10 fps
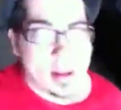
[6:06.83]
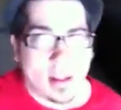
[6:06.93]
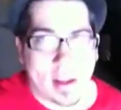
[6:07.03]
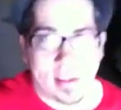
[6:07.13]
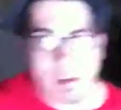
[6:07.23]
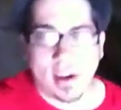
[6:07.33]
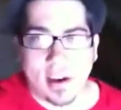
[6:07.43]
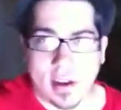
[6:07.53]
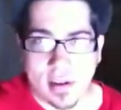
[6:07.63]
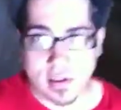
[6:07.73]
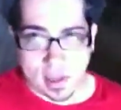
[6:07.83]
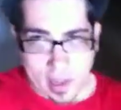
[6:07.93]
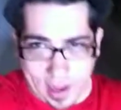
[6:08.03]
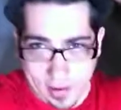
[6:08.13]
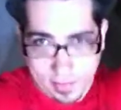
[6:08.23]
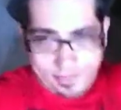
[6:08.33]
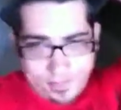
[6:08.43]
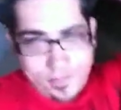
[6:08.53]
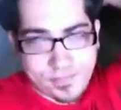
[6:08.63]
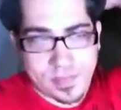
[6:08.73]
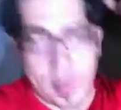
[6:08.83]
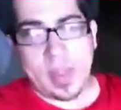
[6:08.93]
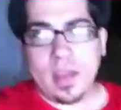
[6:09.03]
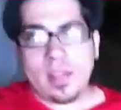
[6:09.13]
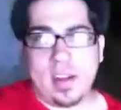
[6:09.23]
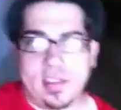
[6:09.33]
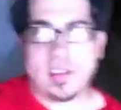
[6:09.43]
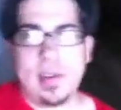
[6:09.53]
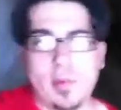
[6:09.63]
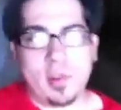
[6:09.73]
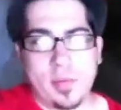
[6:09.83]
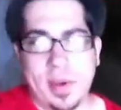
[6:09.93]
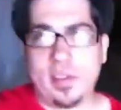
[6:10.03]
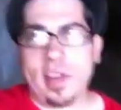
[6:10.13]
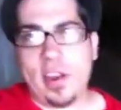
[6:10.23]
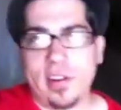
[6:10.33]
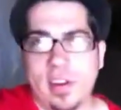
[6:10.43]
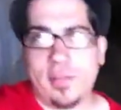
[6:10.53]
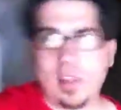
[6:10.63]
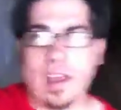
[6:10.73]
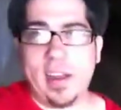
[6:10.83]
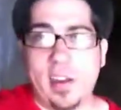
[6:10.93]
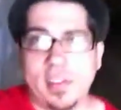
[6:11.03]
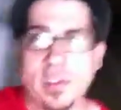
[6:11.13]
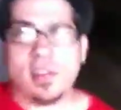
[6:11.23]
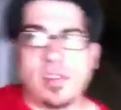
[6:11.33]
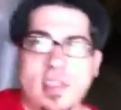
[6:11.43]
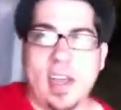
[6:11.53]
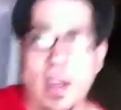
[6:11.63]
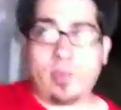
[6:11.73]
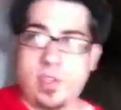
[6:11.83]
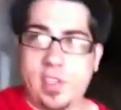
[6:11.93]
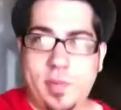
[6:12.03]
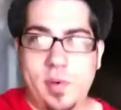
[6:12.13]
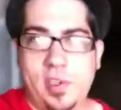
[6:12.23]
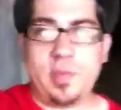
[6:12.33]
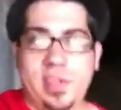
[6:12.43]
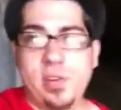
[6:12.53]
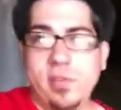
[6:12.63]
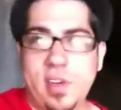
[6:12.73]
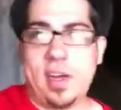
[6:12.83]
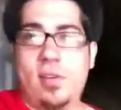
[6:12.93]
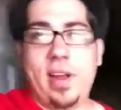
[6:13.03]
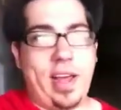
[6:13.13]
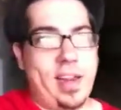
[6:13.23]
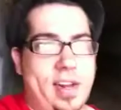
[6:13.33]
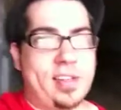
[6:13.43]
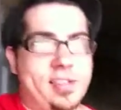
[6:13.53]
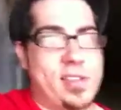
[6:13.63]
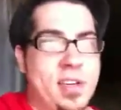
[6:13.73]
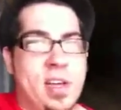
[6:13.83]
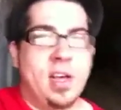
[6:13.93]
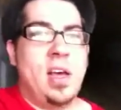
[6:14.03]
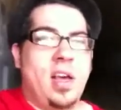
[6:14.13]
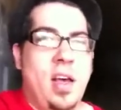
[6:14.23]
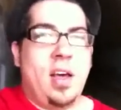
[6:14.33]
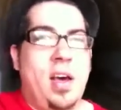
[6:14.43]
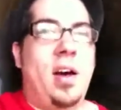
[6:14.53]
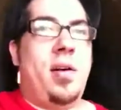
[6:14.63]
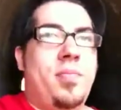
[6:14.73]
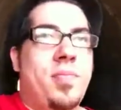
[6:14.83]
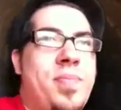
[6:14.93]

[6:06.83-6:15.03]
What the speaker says: that there's a lot that is similar about the area of the land on this other side, which is supposed to be Toontown, and it isn't. As